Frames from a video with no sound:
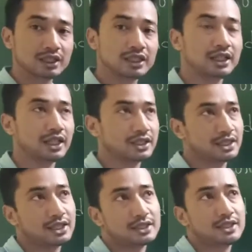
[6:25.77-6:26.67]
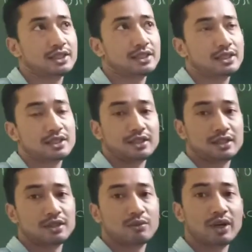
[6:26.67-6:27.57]
the x-axis,
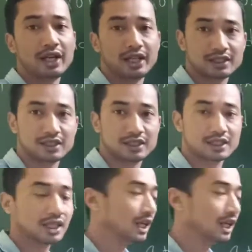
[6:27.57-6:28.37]
the y-axis.